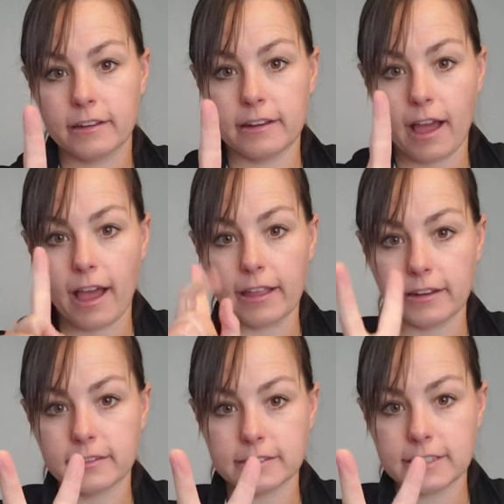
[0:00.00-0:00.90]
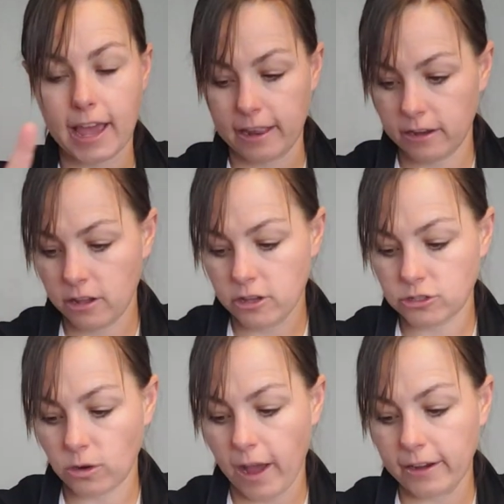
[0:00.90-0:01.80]
9, 10.
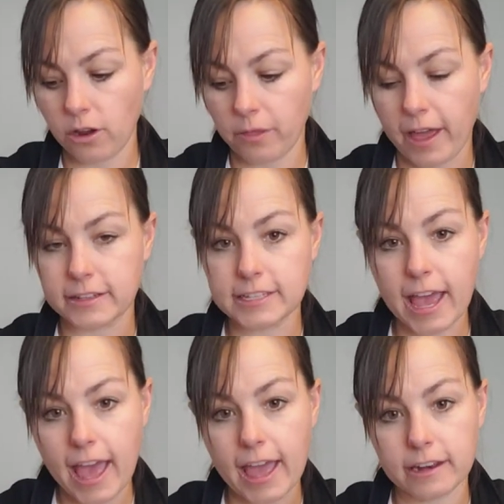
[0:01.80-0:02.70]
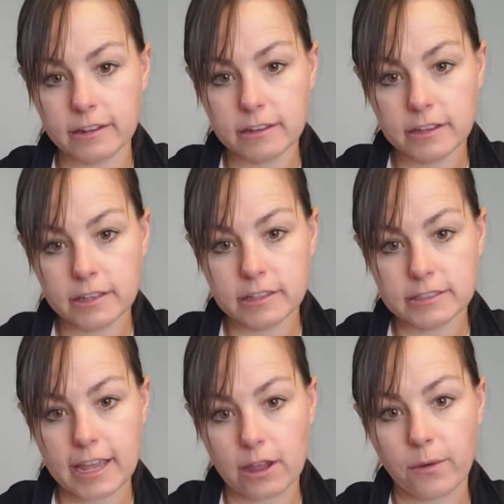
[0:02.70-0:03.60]
So I know that 10
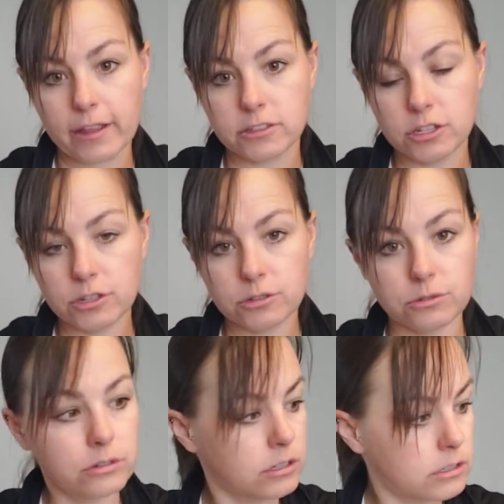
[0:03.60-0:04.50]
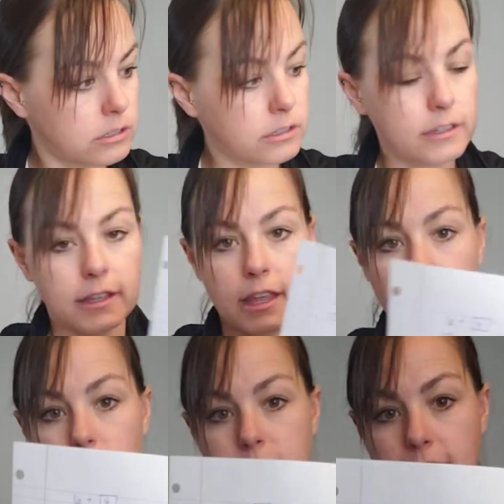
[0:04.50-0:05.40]
take away 2
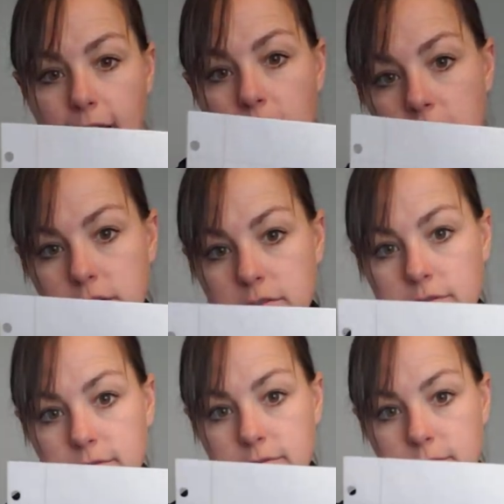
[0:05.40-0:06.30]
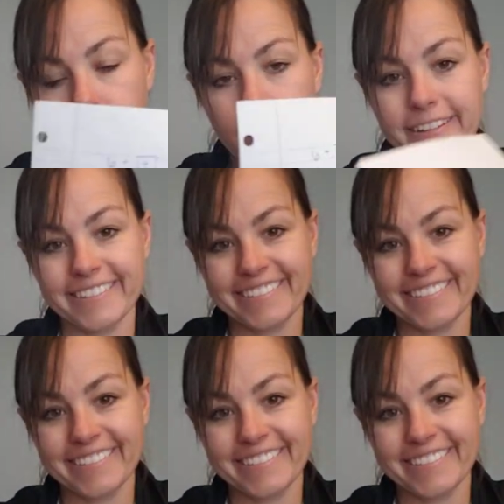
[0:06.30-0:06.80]
equals 8. Okay?